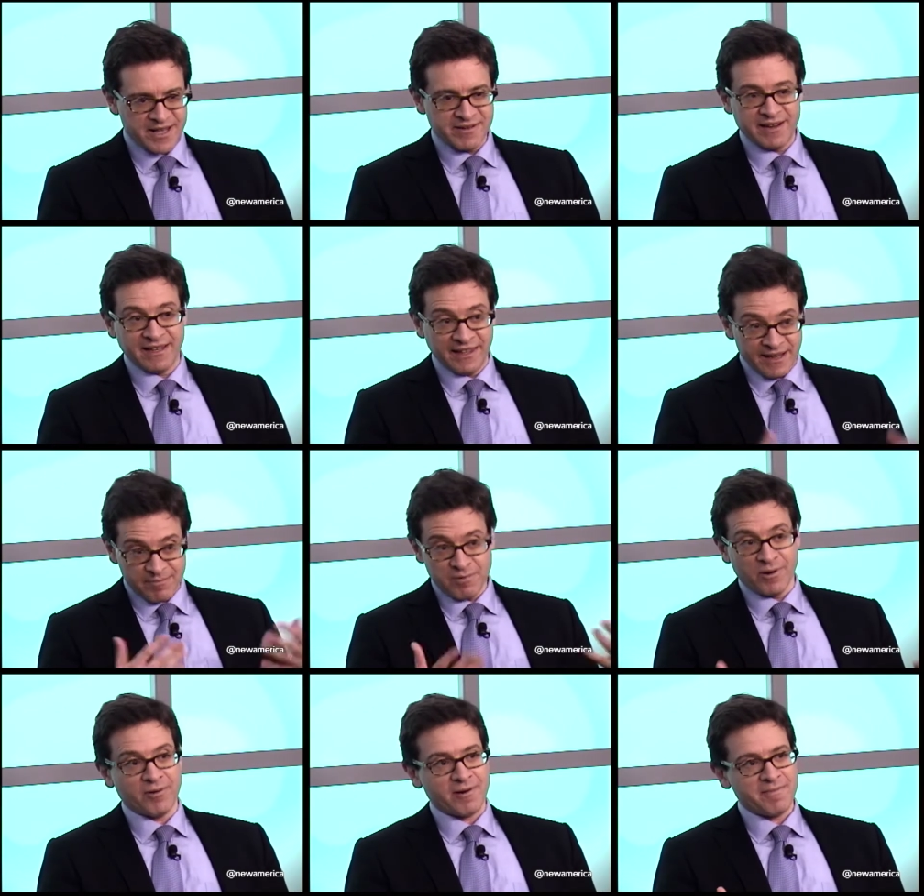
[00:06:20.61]
you had
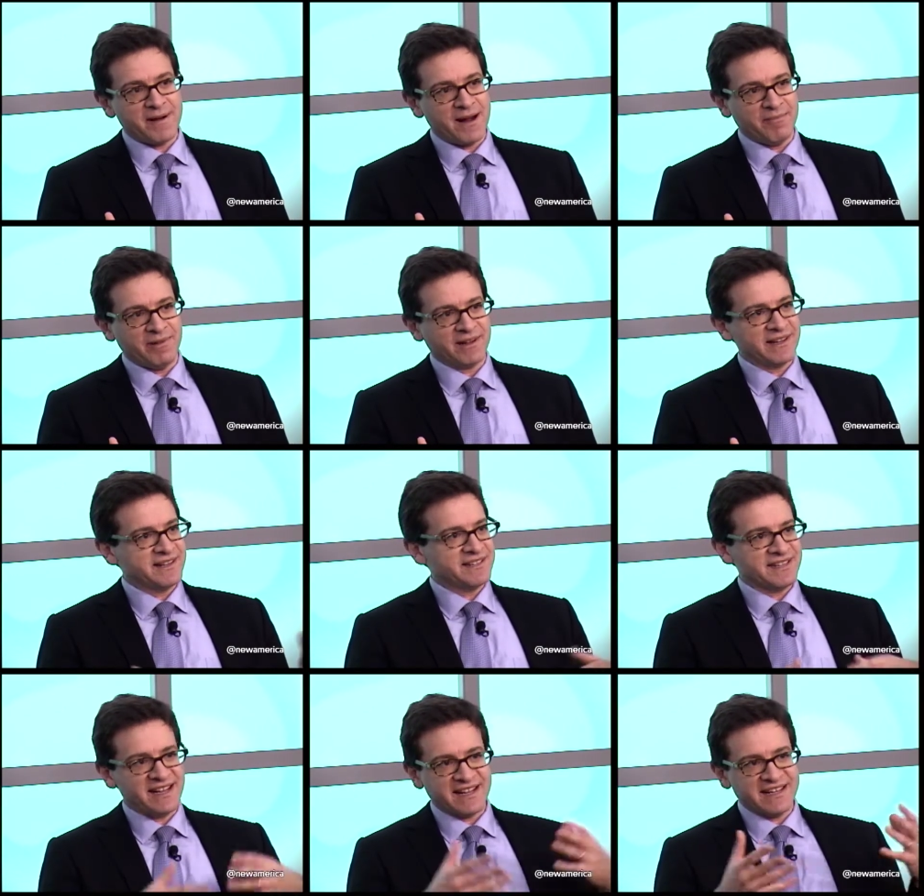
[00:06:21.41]
liberal
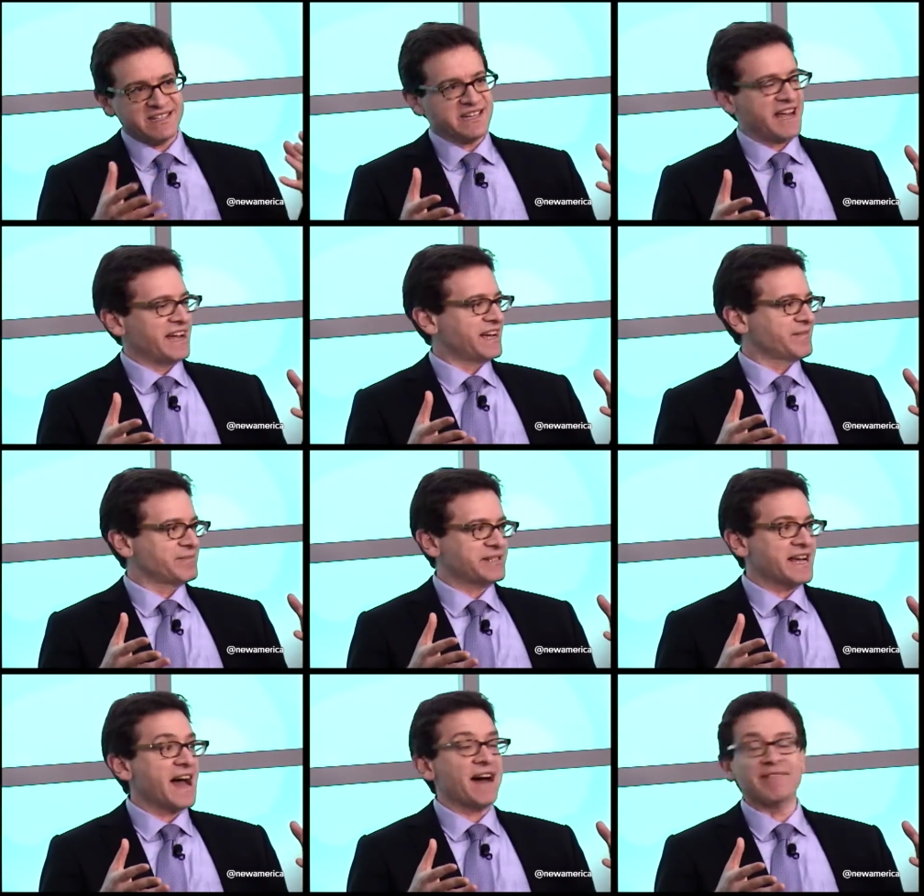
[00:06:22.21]
Republicans like a Jacob
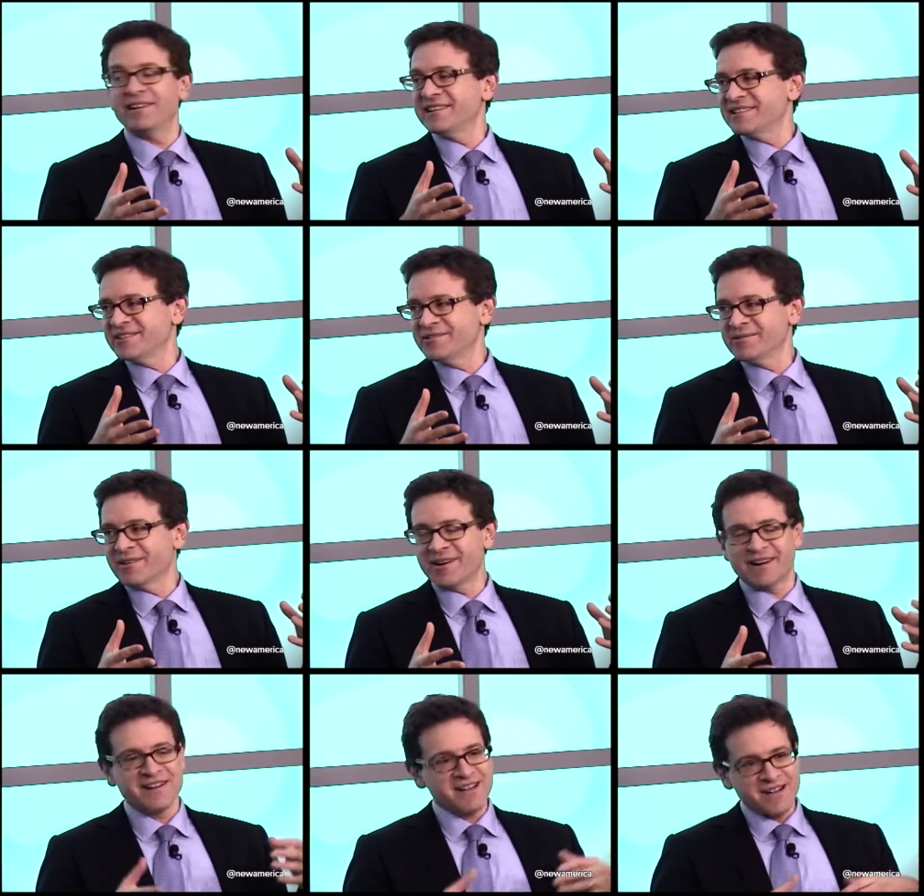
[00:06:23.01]
Javits, who
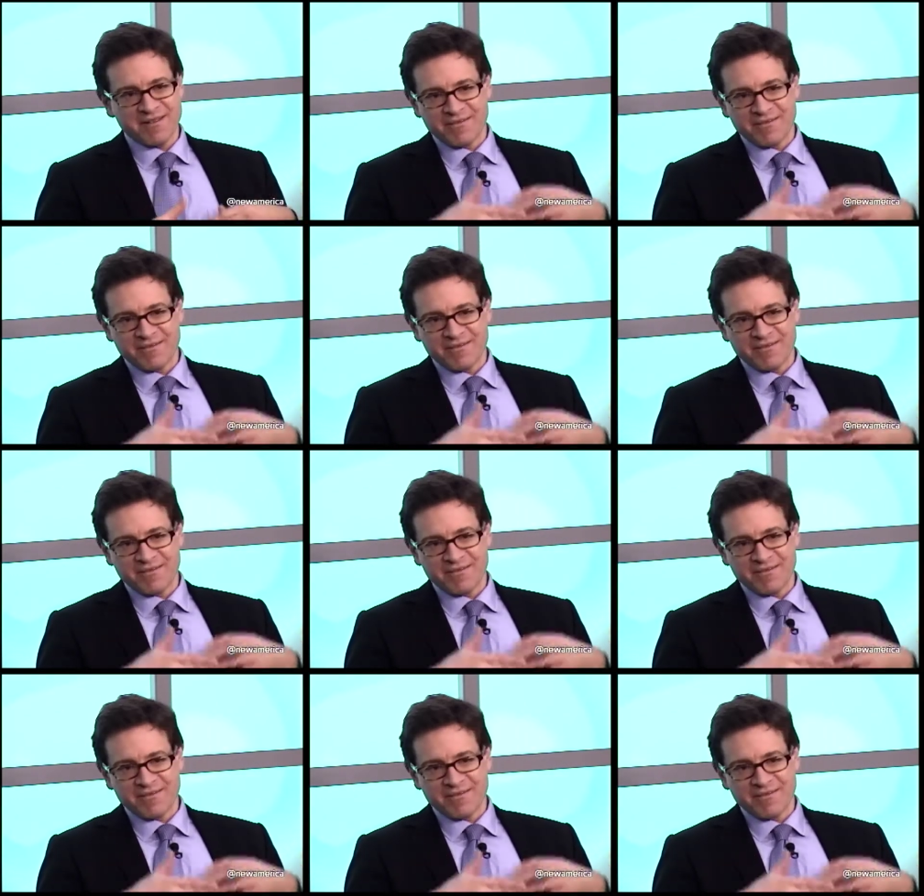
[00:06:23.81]
were